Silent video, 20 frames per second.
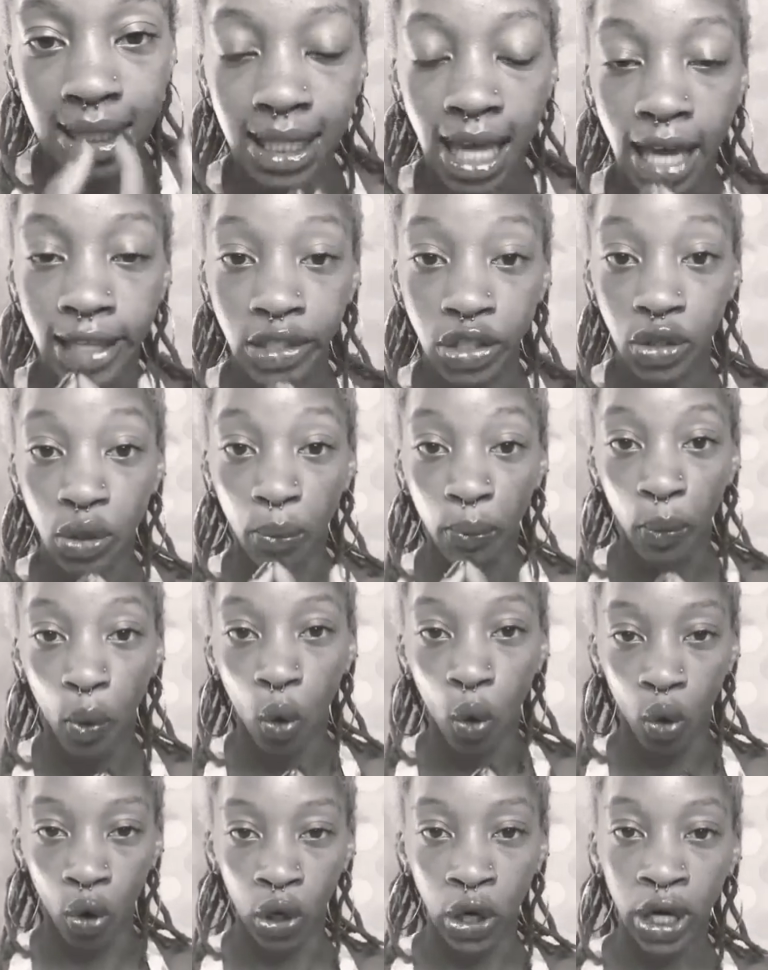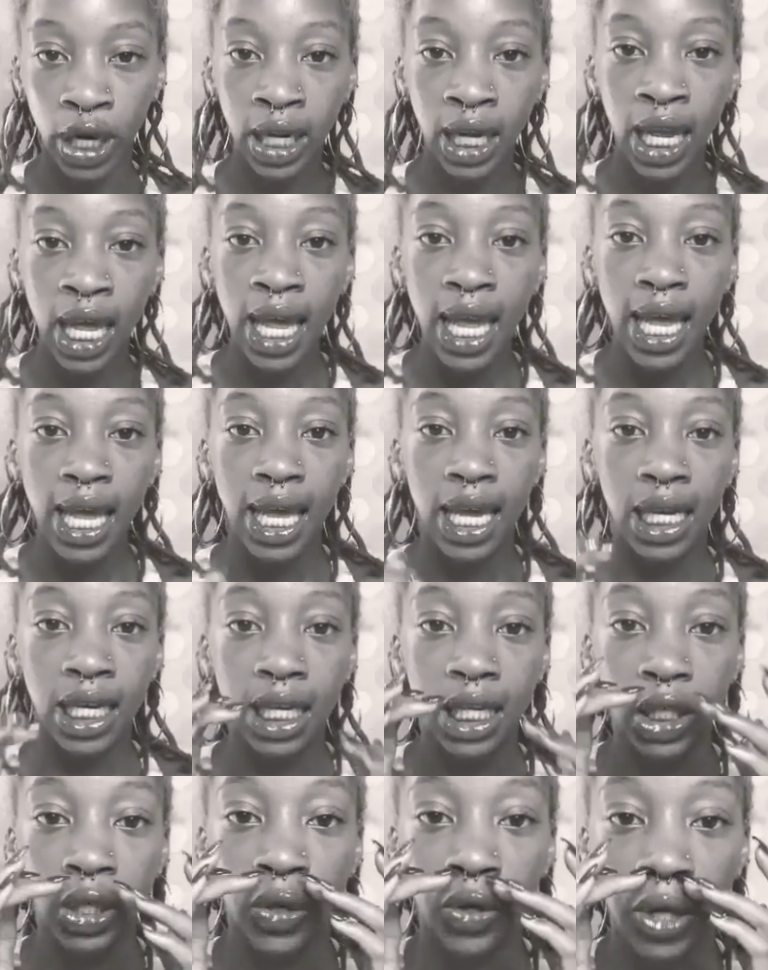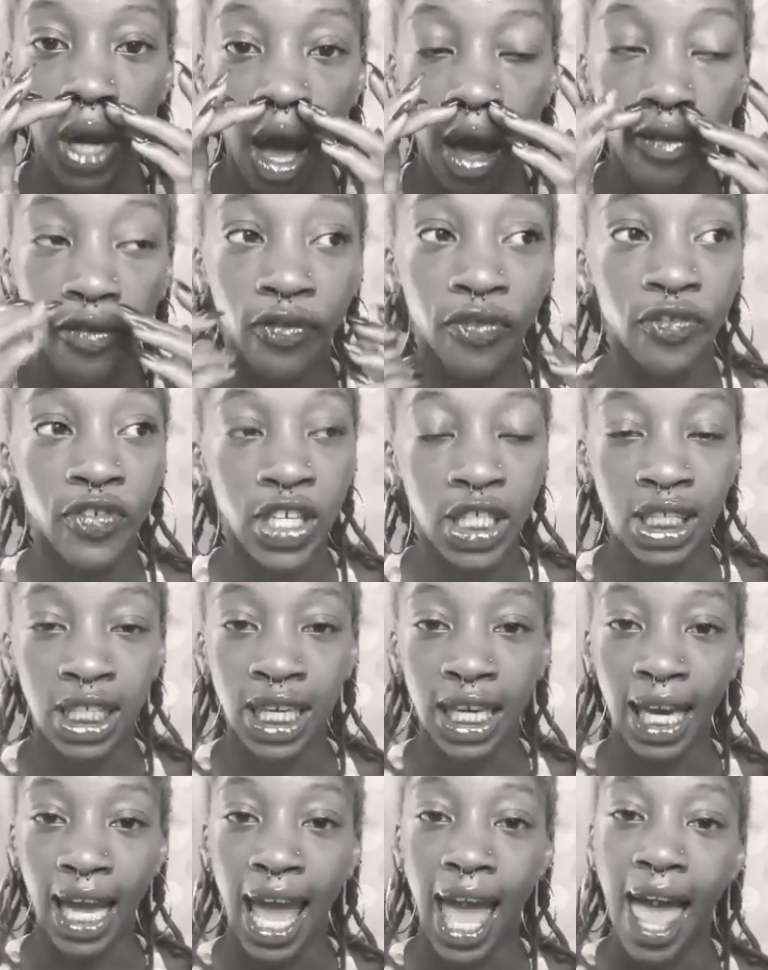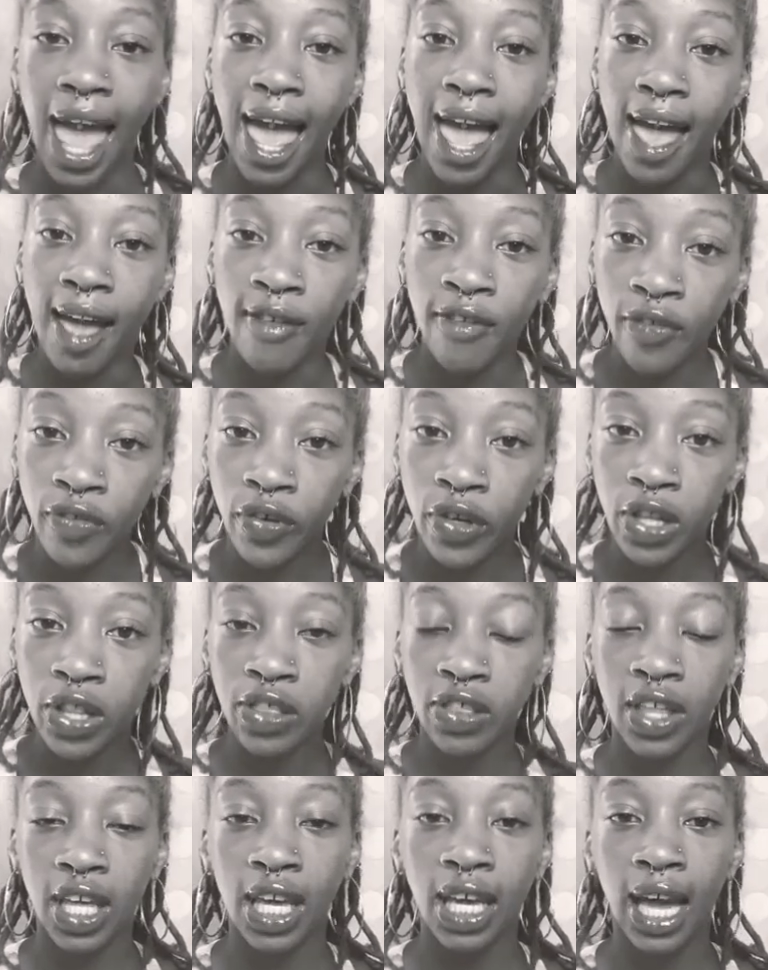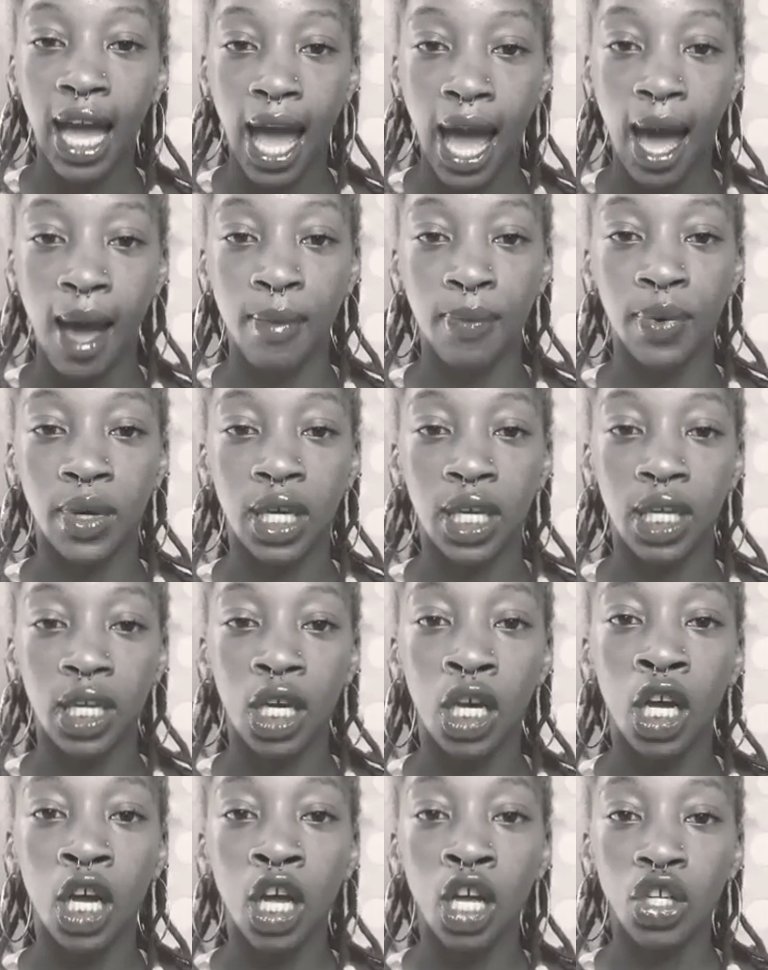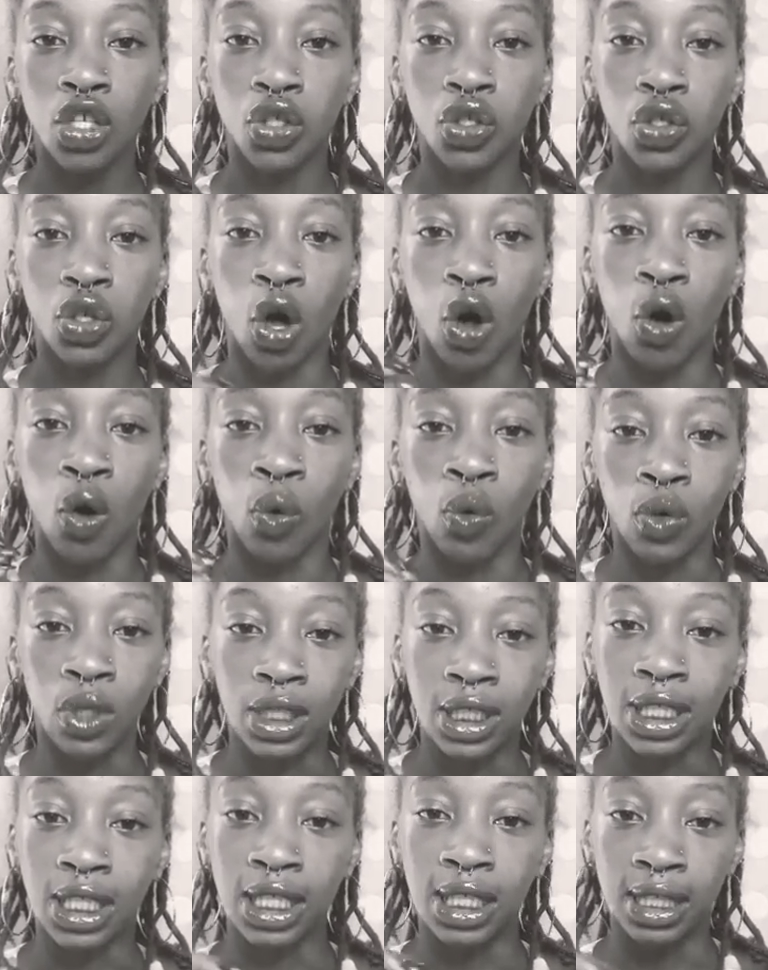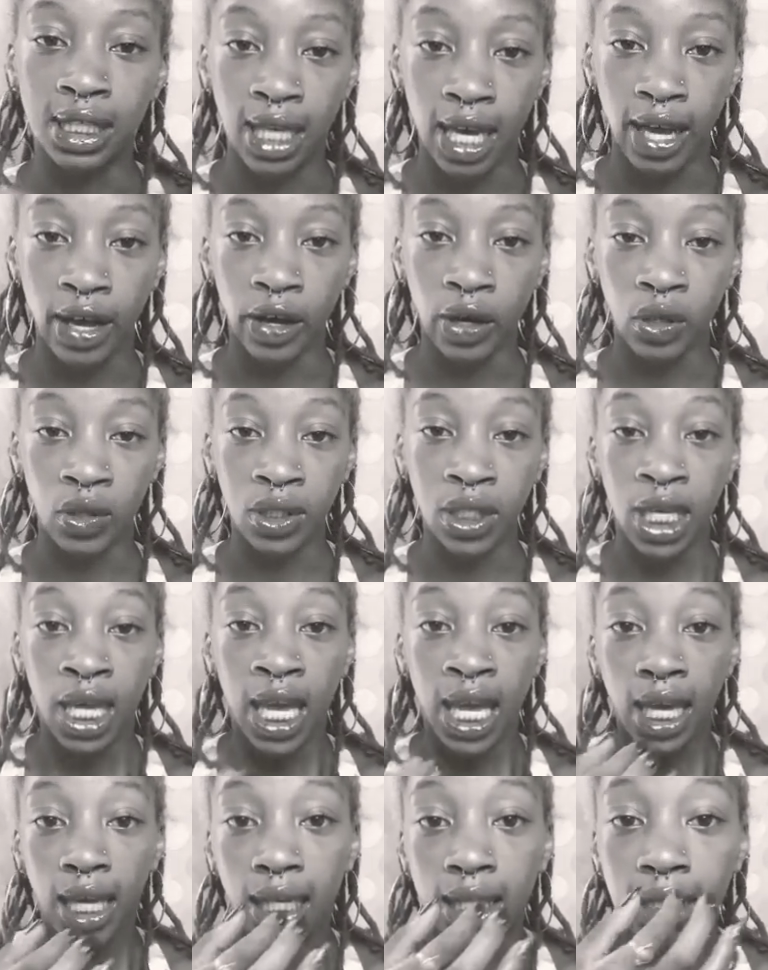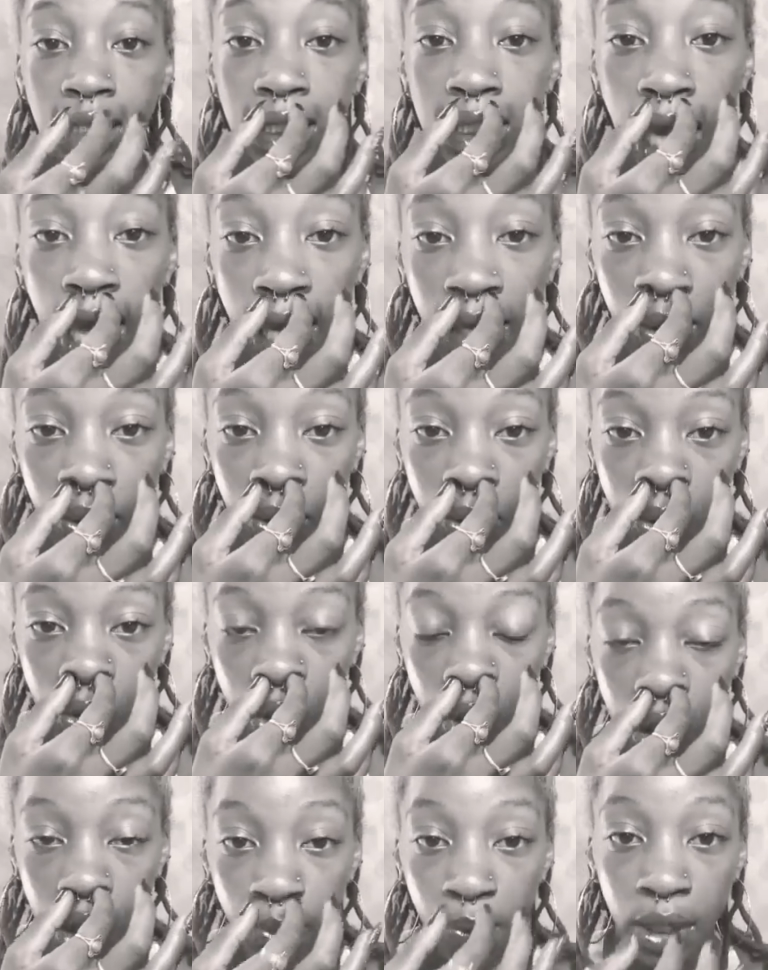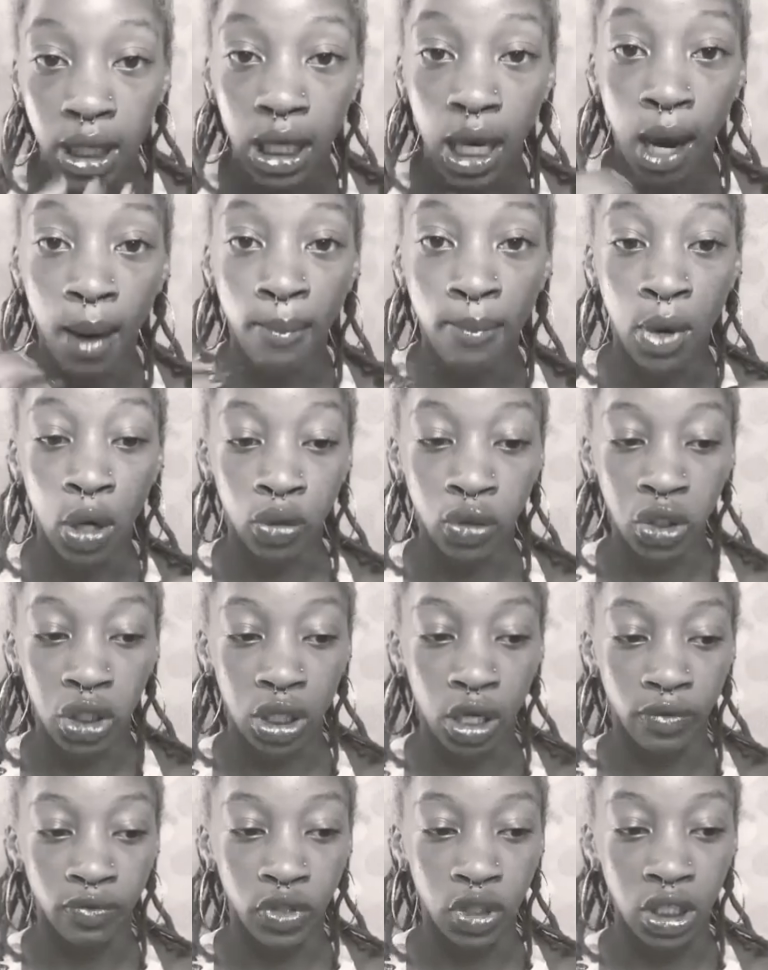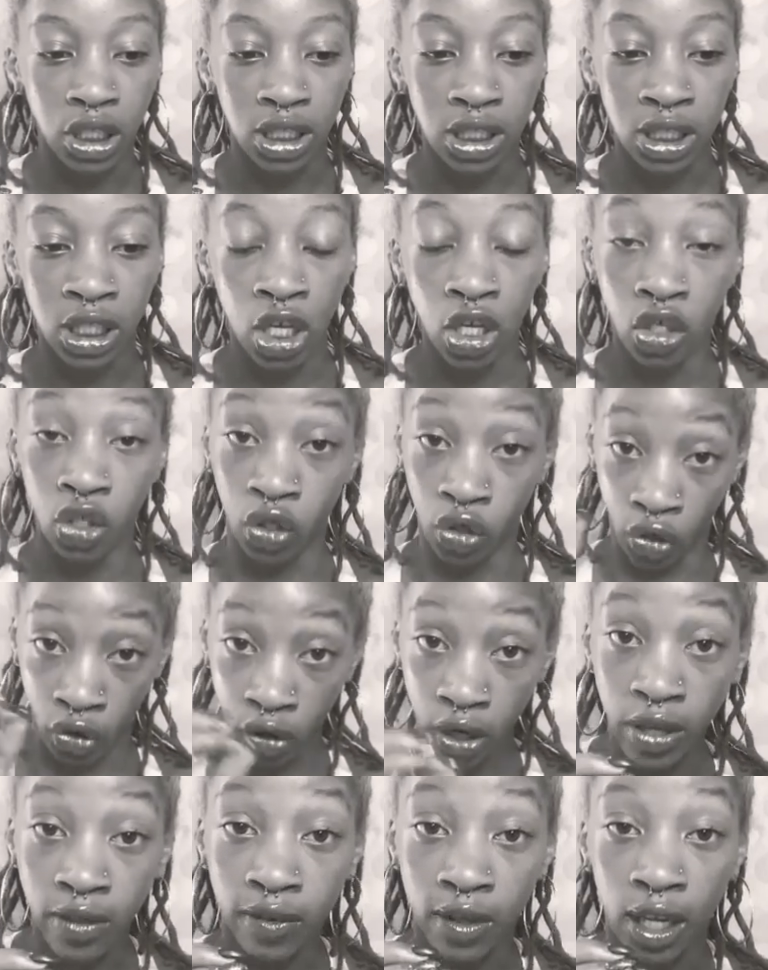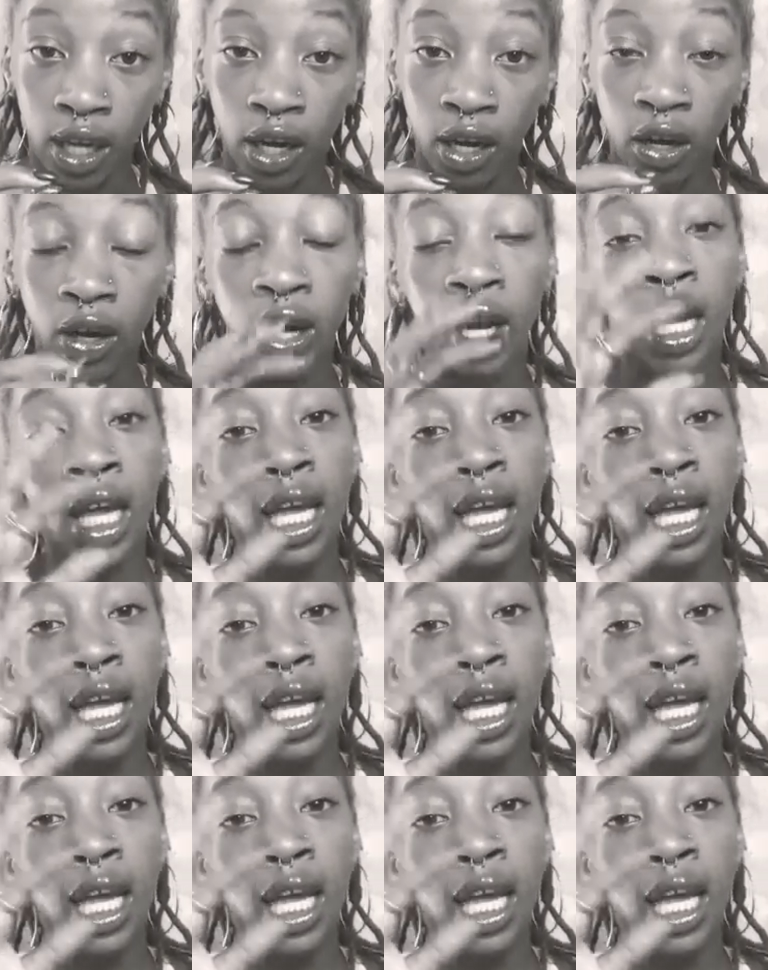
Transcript: that support and you're not feeling everything happen so detailed. Instead, it will just be a motion of just, you're in there,